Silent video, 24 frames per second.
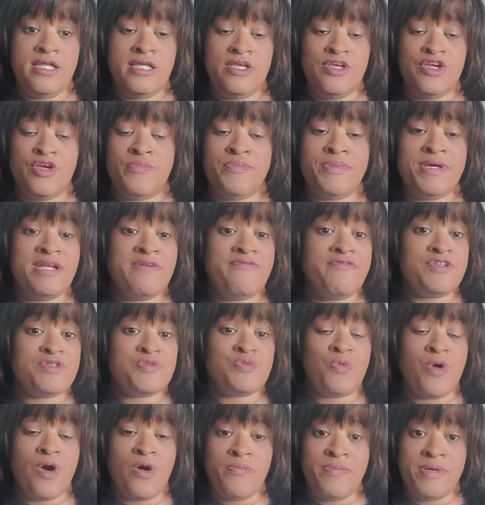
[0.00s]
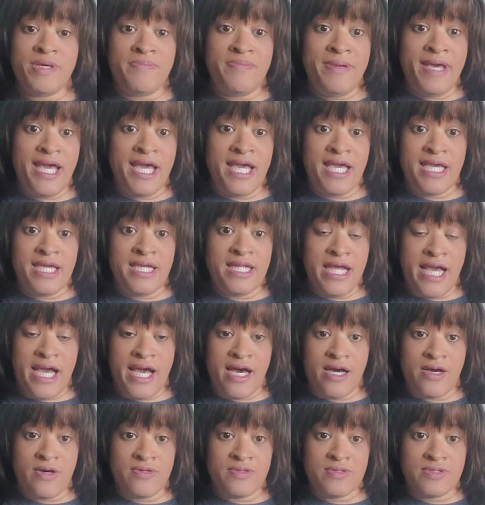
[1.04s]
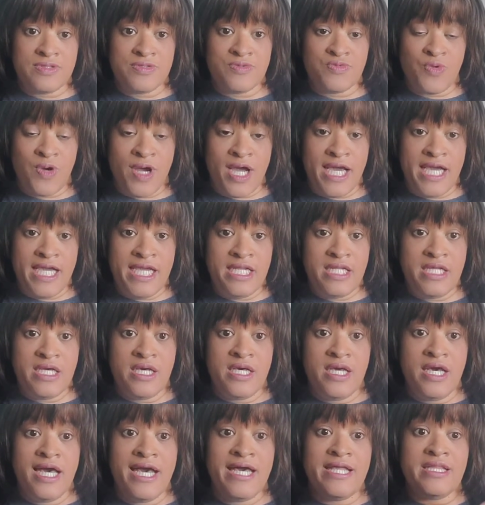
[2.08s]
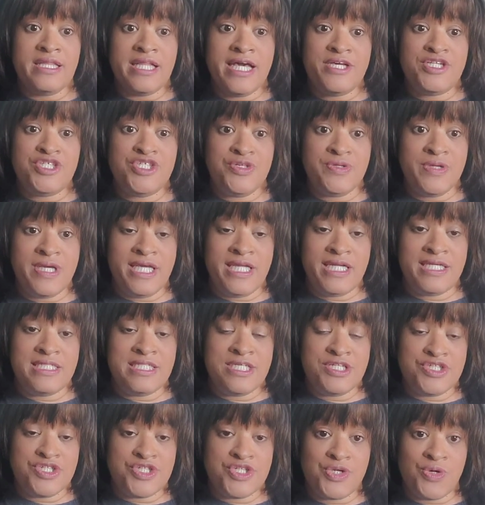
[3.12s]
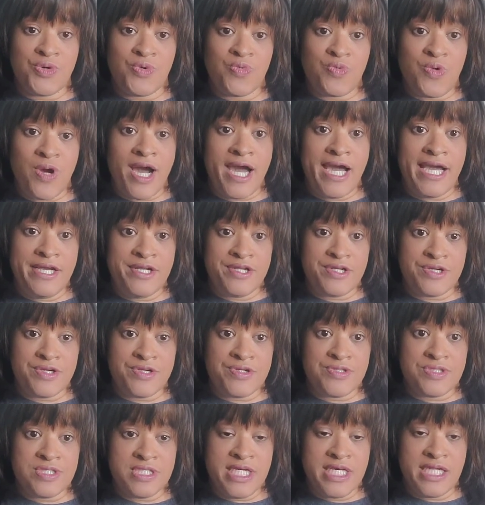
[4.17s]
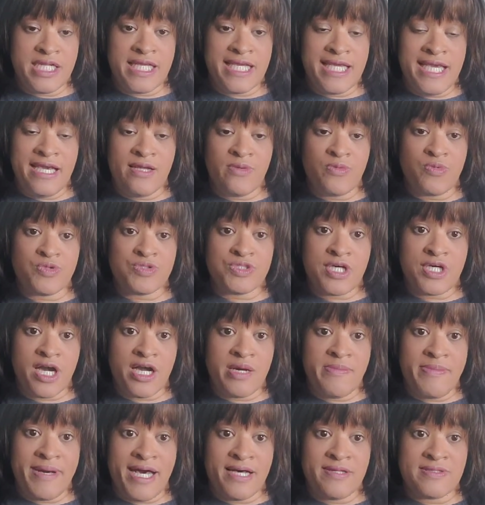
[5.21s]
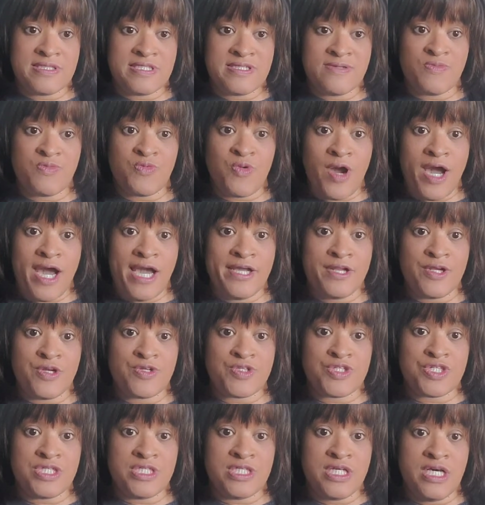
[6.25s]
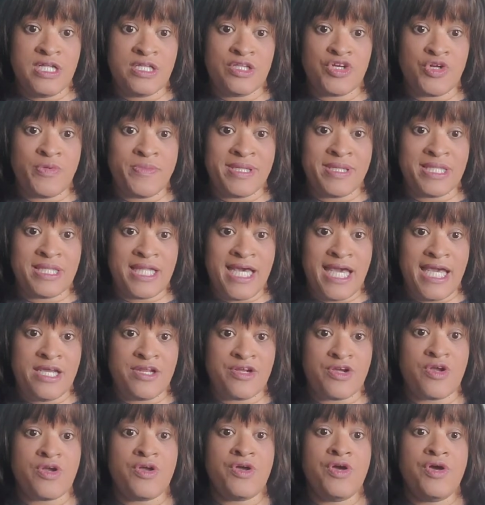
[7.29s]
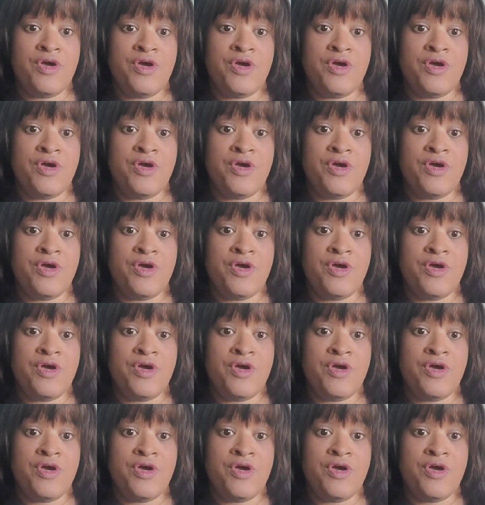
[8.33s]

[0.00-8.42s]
your benefits won't be paid out, right? unless you get additional riders. And again, we'll talk about some riders a, a little bit later.